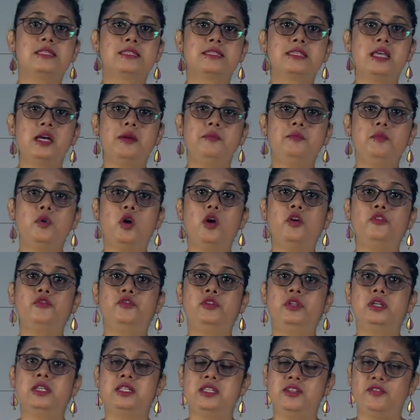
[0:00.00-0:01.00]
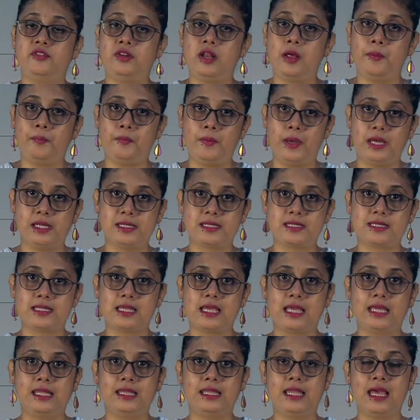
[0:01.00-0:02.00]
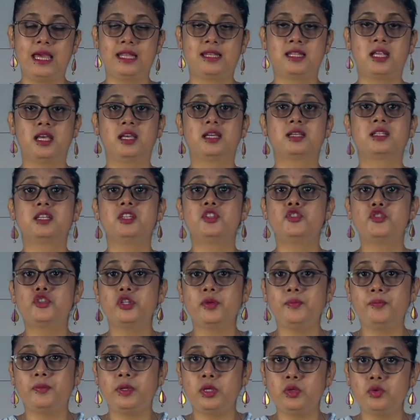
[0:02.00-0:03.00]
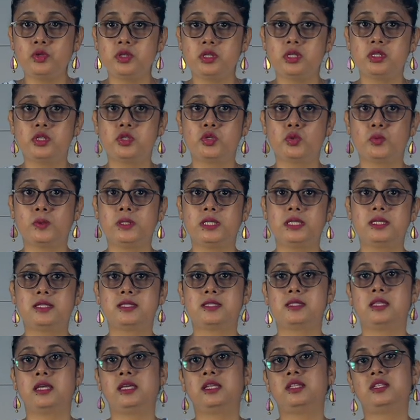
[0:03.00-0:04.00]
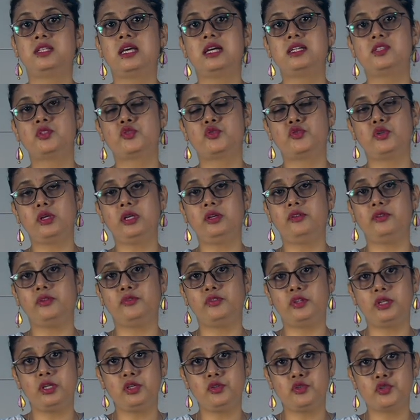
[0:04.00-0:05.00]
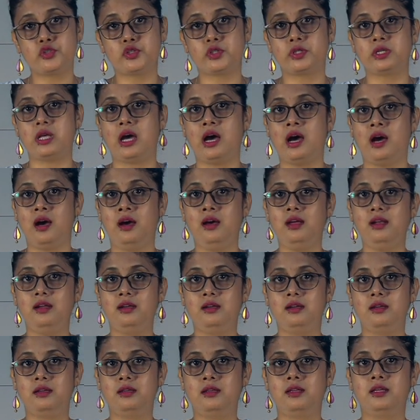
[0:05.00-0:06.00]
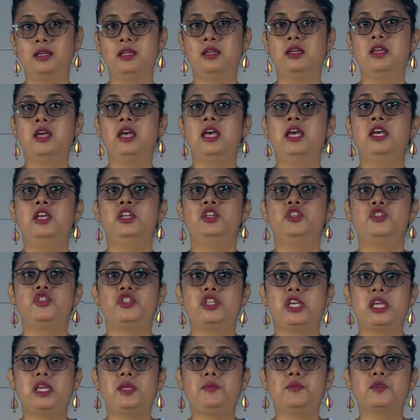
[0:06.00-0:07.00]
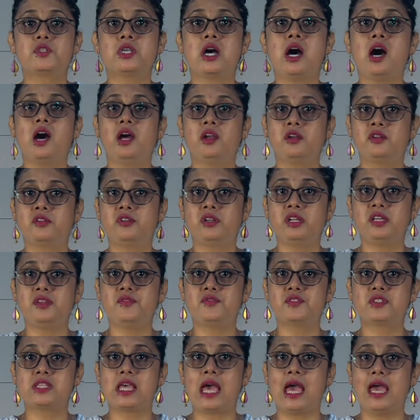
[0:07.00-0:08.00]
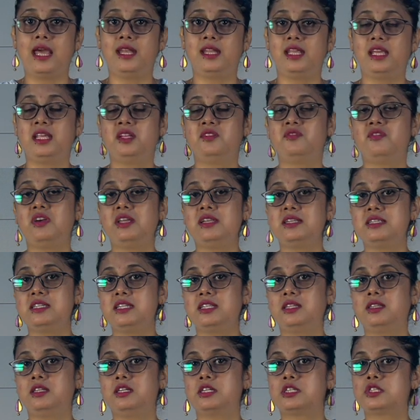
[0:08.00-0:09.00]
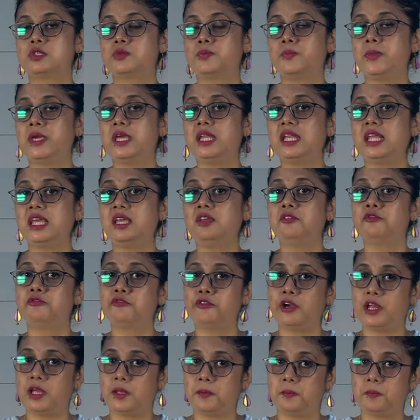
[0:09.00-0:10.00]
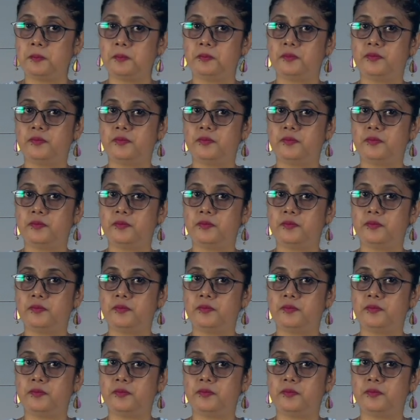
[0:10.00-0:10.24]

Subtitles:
Some of the developments that contributed towards the Industrial Revolution are: James Hargreaves had invented the spinning frame.